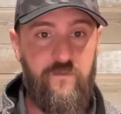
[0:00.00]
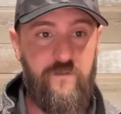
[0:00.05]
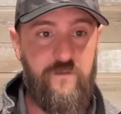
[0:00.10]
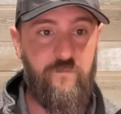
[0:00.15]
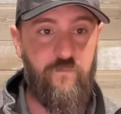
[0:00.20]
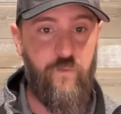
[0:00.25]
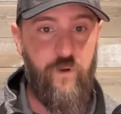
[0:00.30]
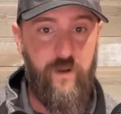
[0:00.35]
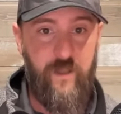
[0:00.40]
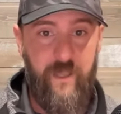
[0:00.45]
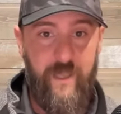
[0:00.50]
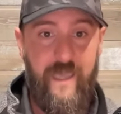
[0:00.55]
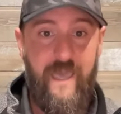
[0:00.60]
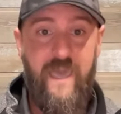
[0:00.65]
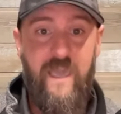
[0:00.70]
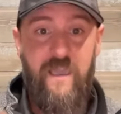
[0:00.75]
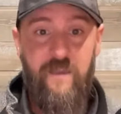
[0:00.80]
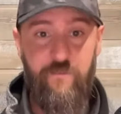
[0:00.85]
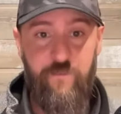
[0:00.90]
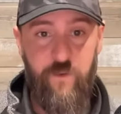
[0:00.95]
running an
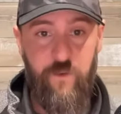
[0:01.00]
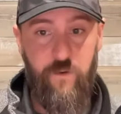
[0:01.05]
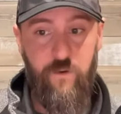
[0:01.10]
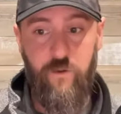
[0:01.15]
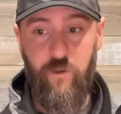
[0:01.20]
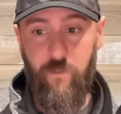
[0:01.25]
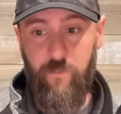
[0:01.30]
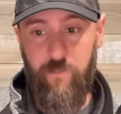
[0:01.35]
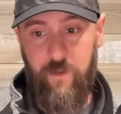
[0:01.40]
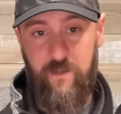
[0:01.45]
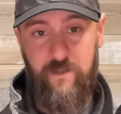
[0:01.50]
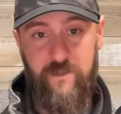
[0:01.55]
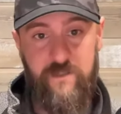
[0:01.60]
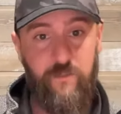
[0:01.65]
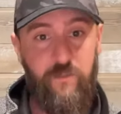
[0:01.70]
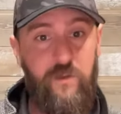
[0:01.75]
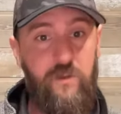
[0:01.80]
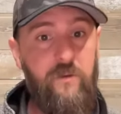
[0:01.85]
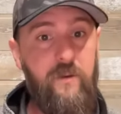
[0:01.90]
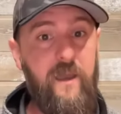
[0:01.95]
eight figure company to
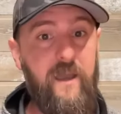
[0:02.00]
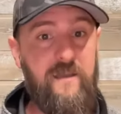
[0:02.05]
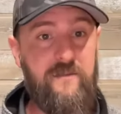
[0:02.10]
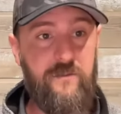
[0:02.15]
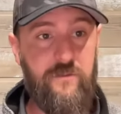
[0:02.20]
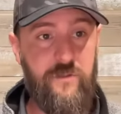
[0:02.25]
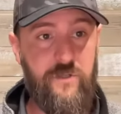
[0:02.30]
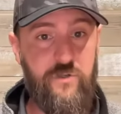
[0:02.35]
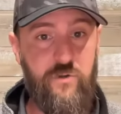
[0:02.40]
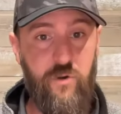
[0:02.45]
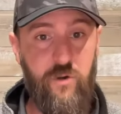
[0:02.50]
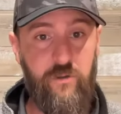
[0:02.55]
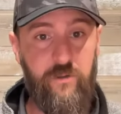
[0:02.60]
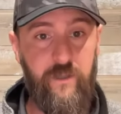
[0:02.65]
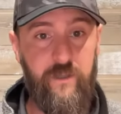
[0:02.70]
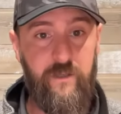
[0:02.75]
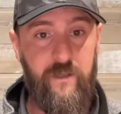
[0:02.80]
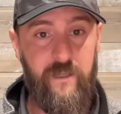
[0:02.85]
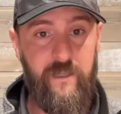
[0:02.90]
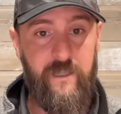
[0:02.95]
some of you guys that are
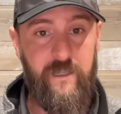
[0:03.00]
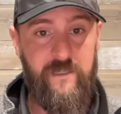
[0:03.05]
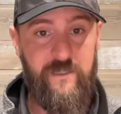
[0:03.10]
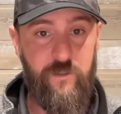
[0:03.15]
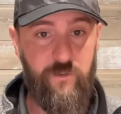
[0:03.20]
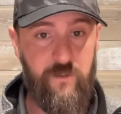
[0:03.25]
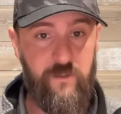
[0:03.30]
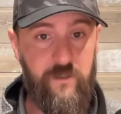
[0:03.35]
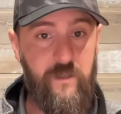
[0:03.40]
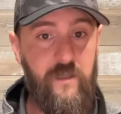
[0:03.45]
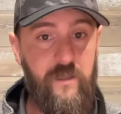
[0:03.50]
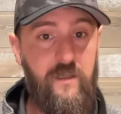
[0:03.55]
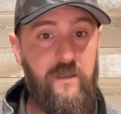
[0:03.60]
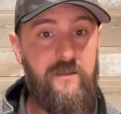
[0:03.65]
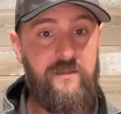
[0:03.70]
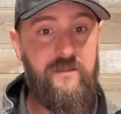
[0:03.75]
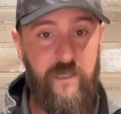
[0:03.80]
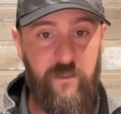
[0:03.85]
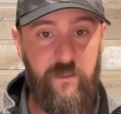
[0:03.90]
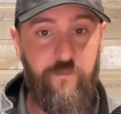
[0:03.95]
struggling to get to a
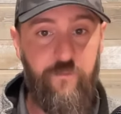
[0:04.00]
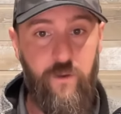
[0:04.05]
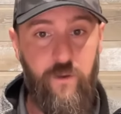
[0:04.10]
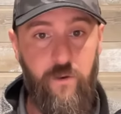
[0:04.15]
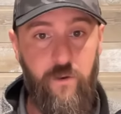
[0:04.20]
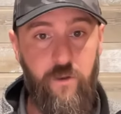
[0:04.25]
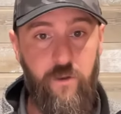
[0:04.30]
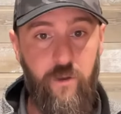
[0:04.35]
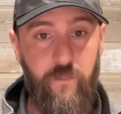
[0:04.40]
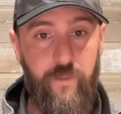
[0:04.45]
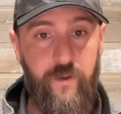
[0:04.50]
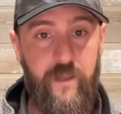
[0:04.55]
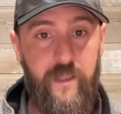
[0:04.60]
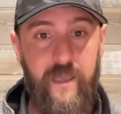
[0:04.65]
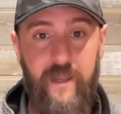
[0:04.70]
six figure company,